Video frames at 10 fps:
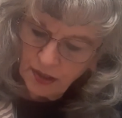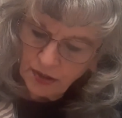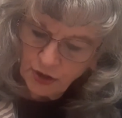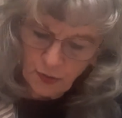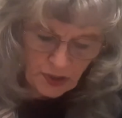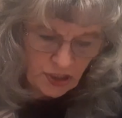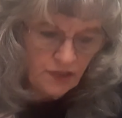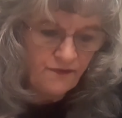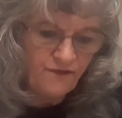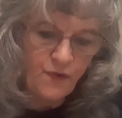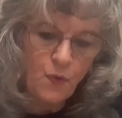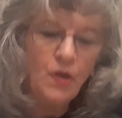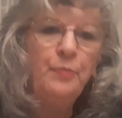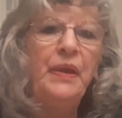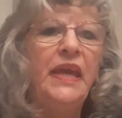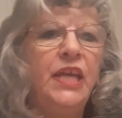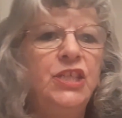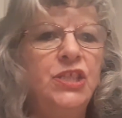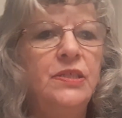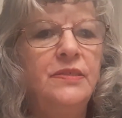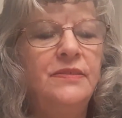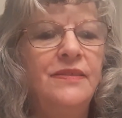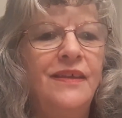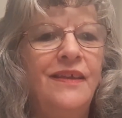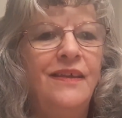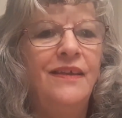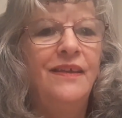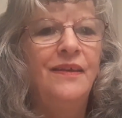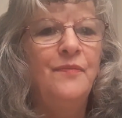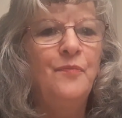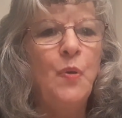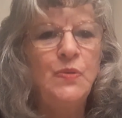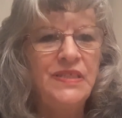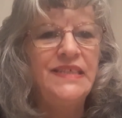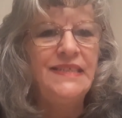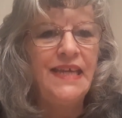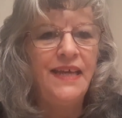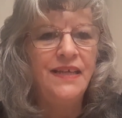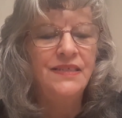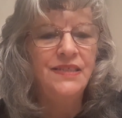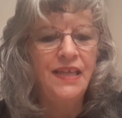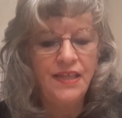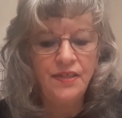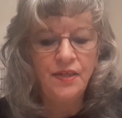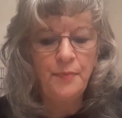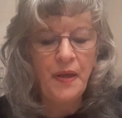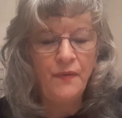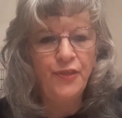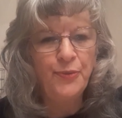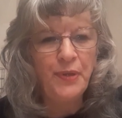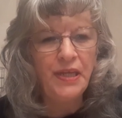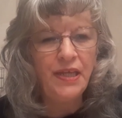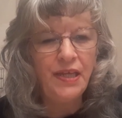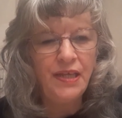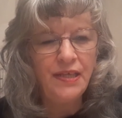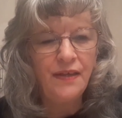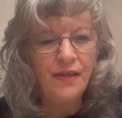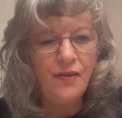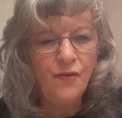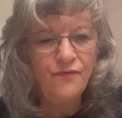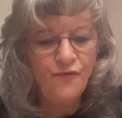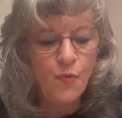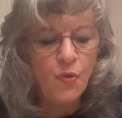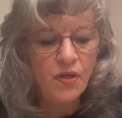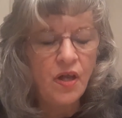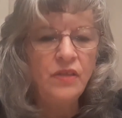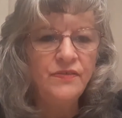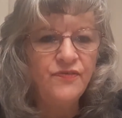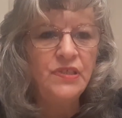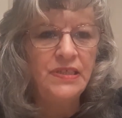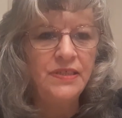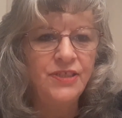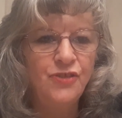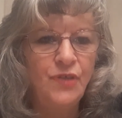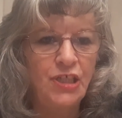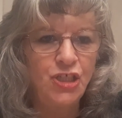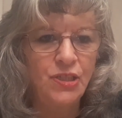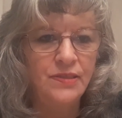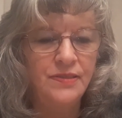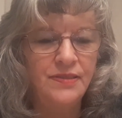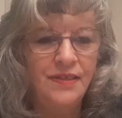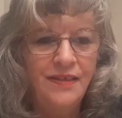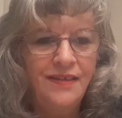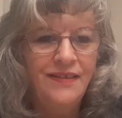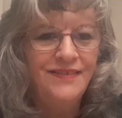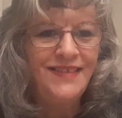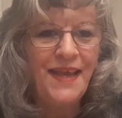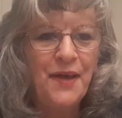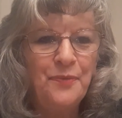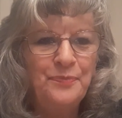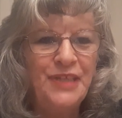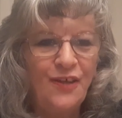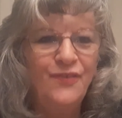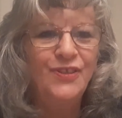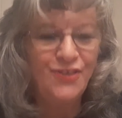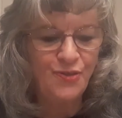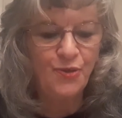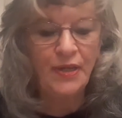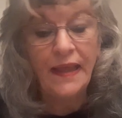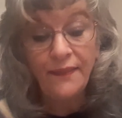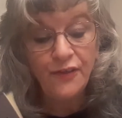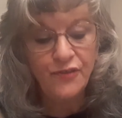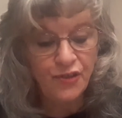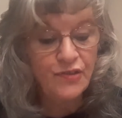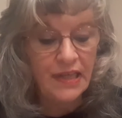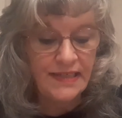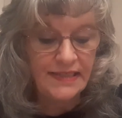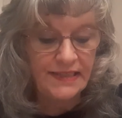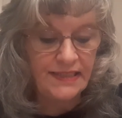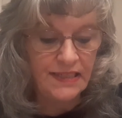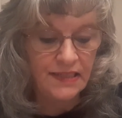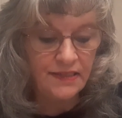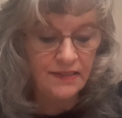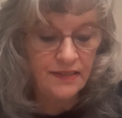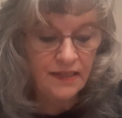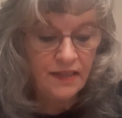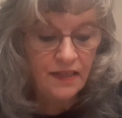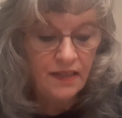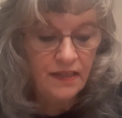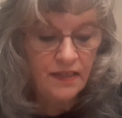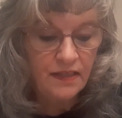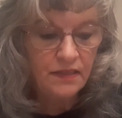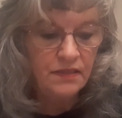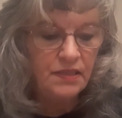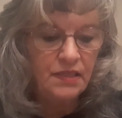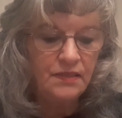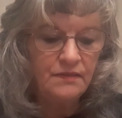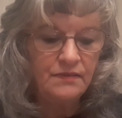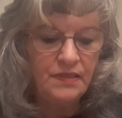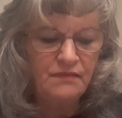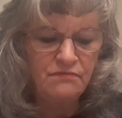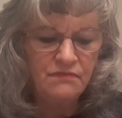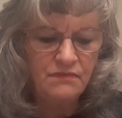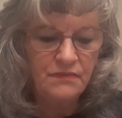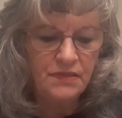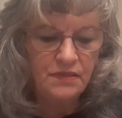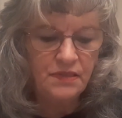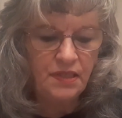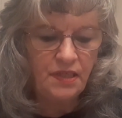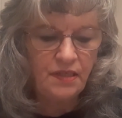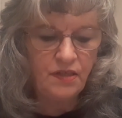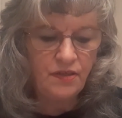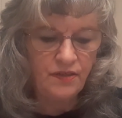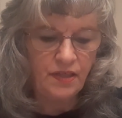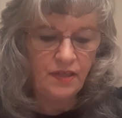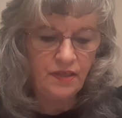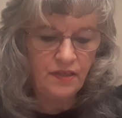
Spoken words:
24 pages, mostly text, and about 3 or 4 colorful illustrations to help tell the story. And they're nicely done. Where are they?